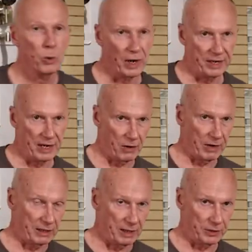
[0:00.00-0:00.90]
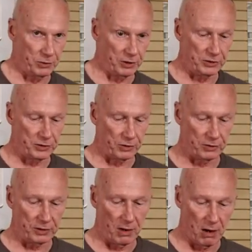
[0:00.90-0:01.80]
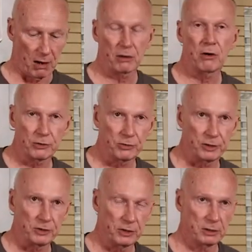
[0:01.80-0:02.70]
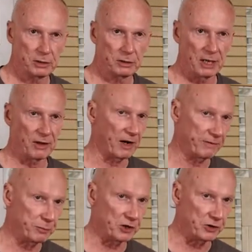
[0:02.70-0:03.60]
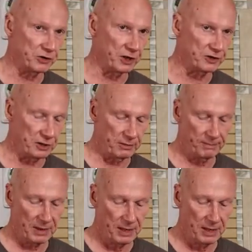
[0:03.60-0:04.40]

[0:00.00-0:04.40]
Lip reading: Right now I'd like to insert our cartridge. Now that I've pressure tested,